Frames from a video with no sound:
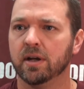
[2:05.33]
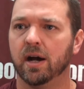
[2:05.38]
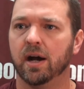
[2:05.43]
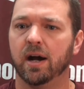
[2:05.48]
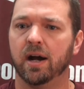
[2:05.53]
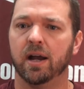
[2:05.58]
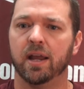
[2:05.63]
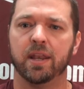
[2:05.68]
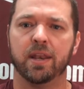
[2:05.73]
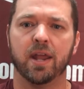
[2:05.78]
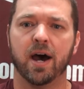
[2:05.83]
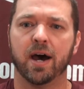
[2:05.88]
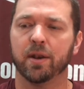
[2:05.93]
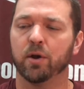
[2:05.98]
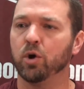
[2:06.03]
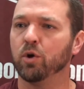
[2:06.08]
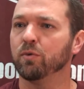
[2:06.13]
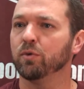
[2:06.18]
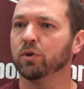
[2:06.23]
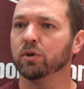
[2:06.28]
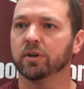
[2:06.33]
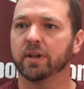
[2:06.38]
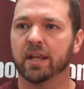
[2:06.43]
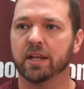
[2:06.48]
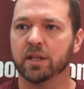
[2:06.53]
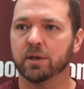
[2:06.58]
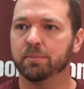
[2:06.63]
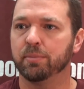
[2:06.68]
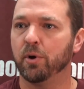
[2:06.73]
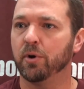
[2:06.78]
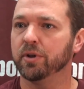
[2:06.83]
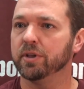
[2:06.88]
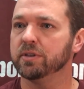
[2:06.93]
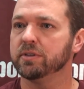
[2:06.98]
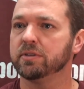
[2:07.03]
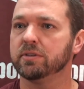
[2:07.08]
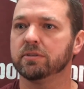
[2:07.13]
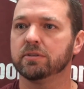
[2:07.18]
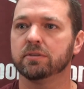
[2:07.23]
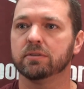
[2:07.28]
uh, and not overlook any
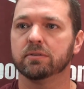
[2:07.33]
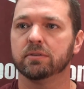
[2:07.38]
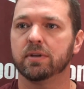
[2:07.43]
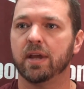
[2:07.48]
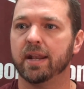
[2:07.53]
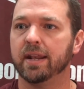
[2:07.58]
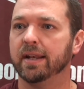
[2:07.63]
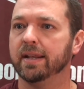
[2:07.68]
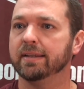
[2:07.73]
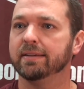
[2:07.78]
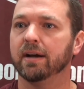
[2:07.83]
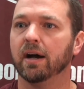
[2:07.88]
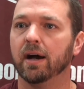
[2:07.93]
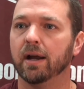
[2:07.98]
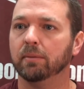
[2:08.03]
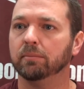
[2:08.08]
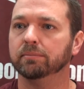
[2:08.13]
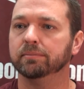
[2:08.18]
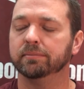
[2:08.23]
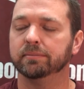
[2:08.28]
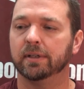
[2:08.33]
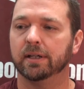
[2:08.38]
opponents at any time.